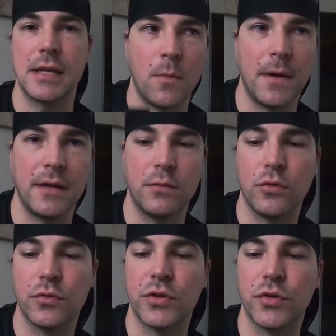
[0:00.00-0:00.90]
company
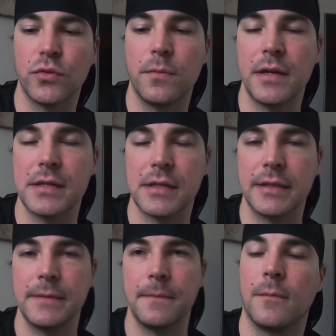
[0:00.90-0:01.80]
want to do,
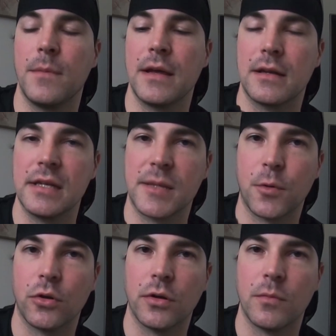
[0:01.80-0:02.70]
basically make this
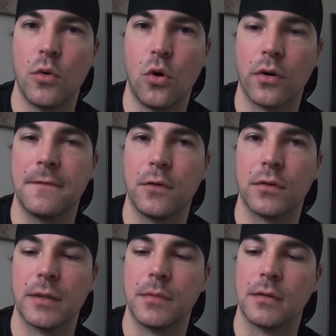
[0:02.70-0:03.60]
product more
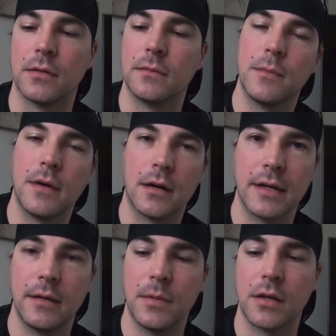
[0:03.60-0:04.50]
affordable in the
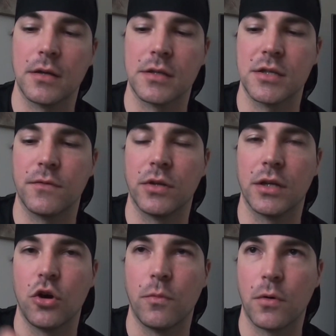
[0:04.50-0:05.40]
market, because you've got the
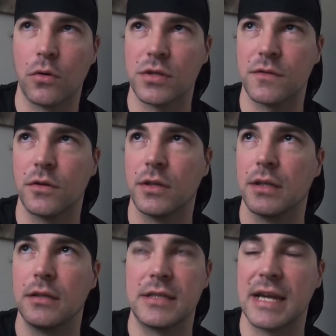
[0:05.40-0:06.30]
GoPros, you've got
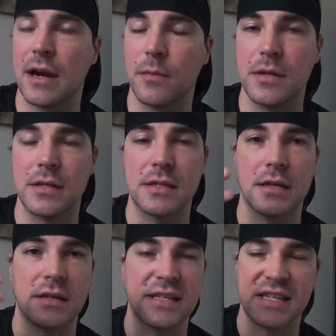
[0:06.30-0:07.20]
the Garmin's
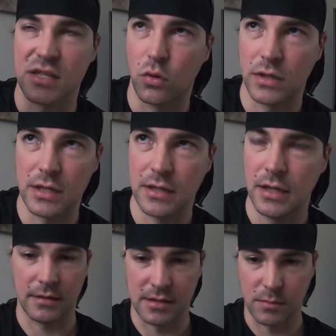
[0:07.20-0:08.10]
and Sony,
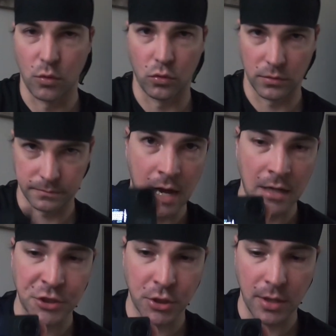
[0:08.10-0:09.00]
these small
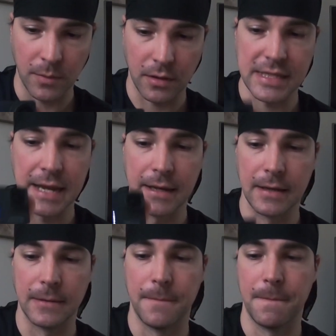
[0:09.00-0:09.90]
action cameras,
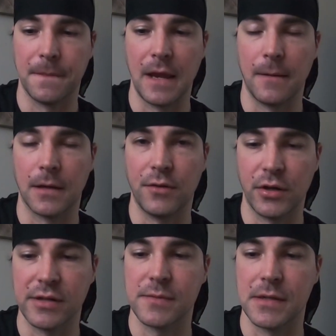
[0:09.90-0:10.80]
and they are
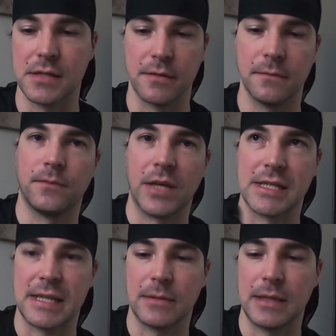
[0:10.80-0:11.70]
quite expensive,
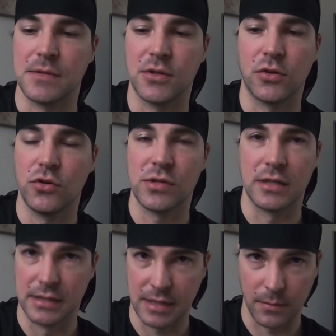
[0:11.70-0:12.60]
because sometimes you don't
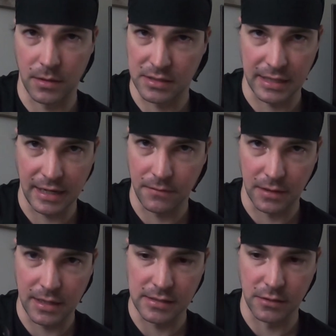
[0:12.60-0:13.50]
using these cameras like every
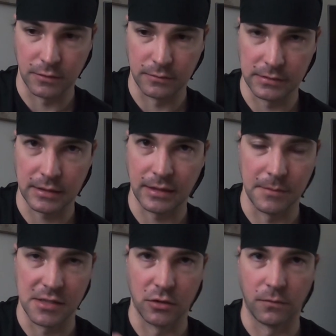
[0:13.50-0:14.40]
day, so
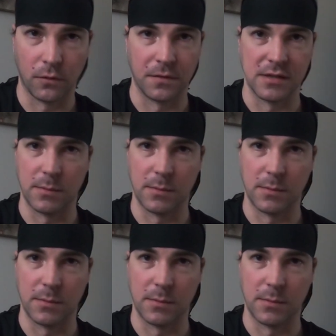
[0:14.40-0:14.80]
sometimes it's not worth it